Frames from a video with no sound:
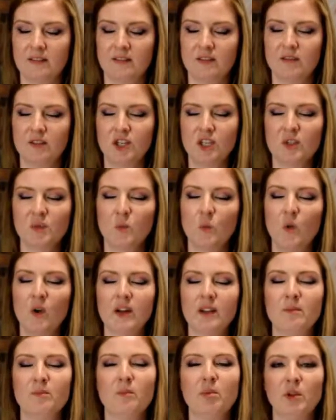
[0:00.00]
just
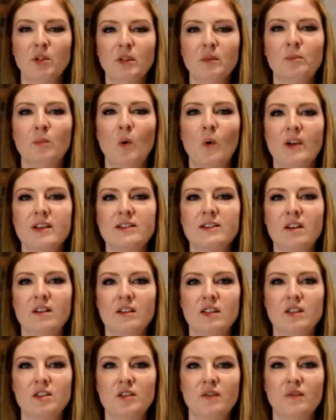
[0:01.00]
wanted bullet points
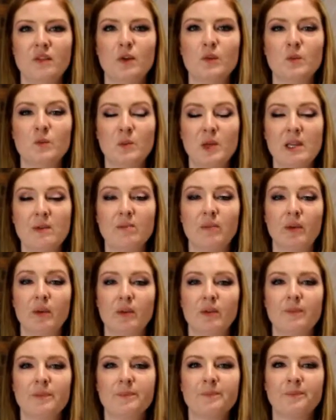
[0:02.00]
on each of those
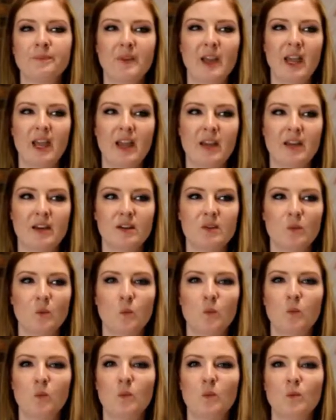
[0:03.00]
people.
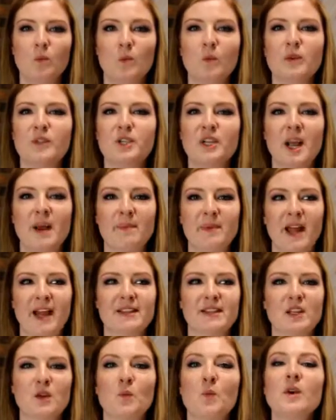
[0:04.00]
And she kept
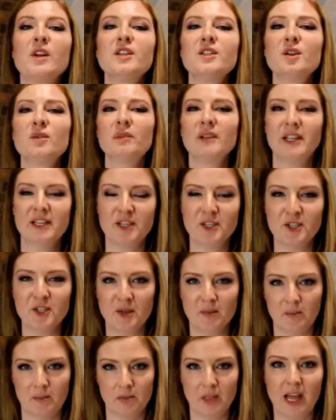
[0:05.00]
asking, what is your
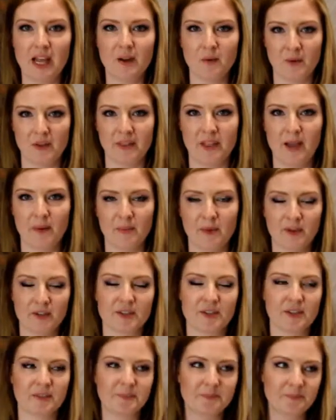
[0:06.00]
relationship like with that
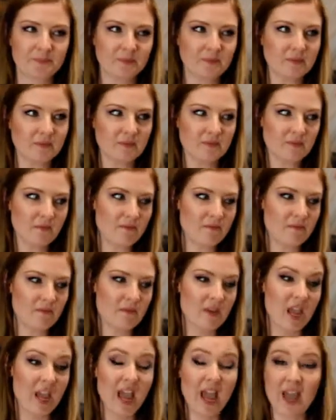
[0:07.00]
person?
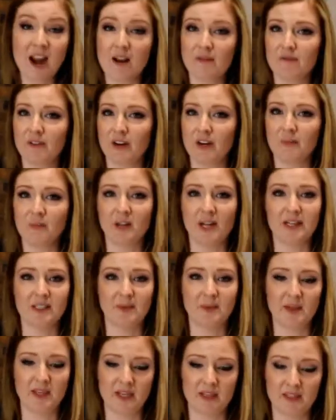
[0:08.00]
And I'm very
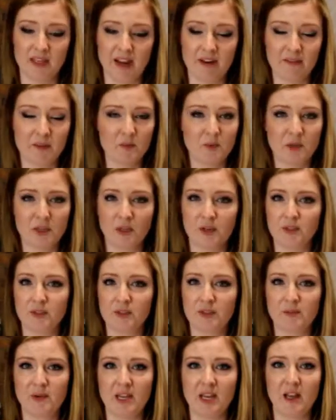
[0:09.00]
blessed because everyone
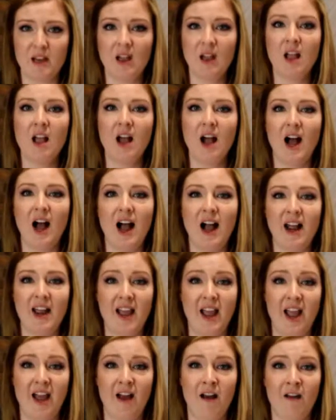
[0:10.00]
close to me, I
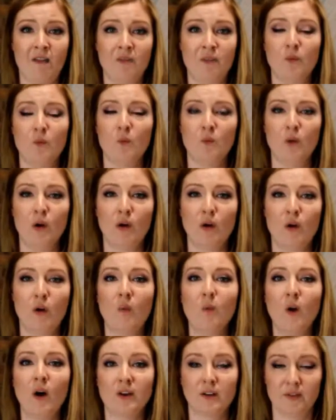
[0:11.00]
have a
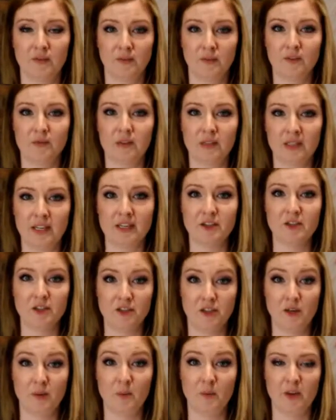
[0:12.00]
wonderful
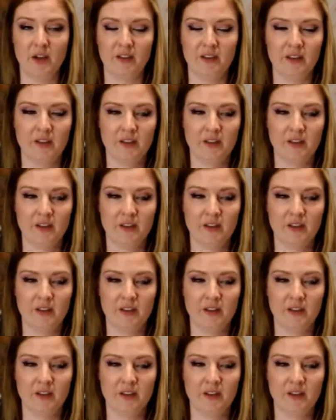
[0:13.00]
relationship with.